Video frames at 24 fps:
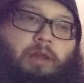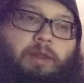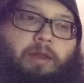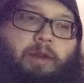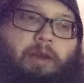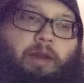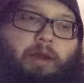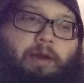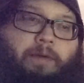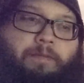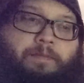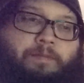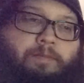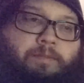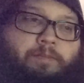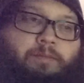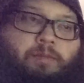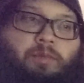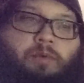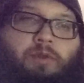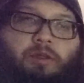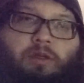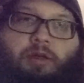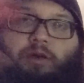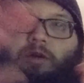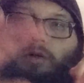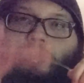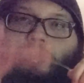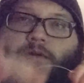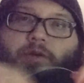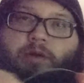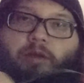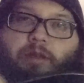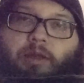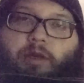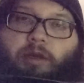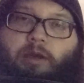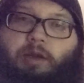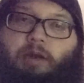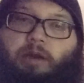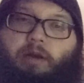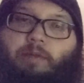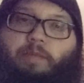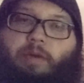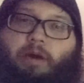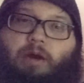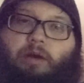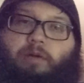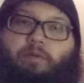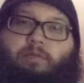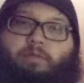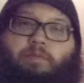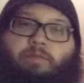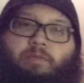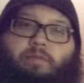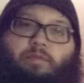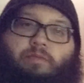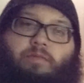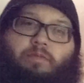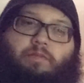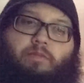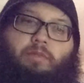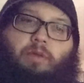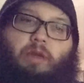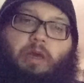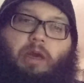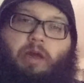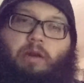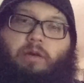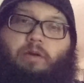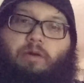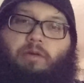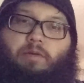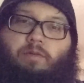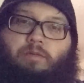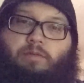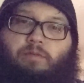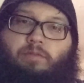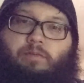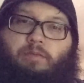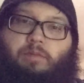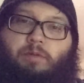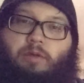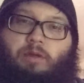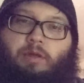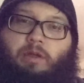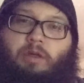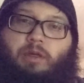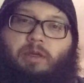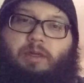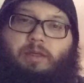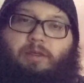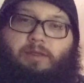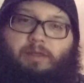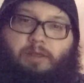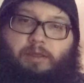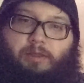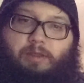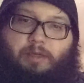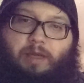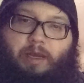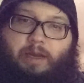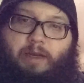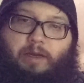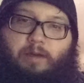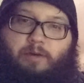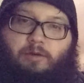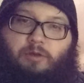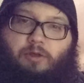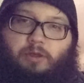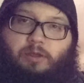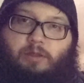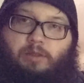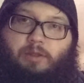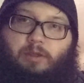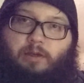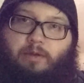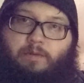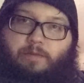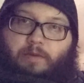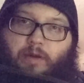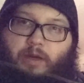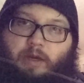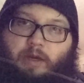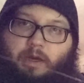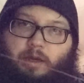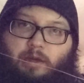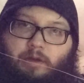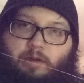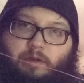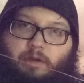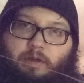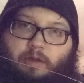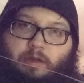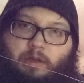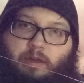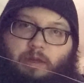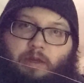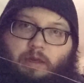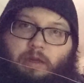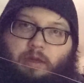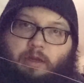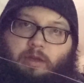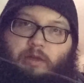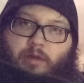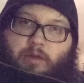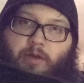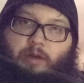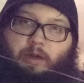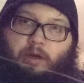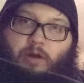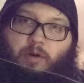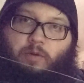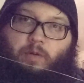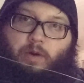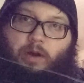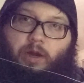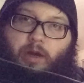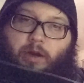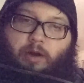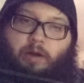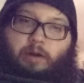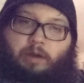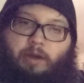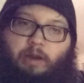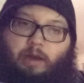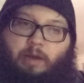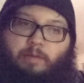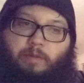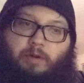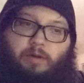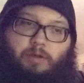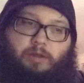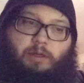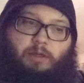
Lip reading: then and then you need about, I don't know, 6 to 8 inches of nickel wire. Now I'm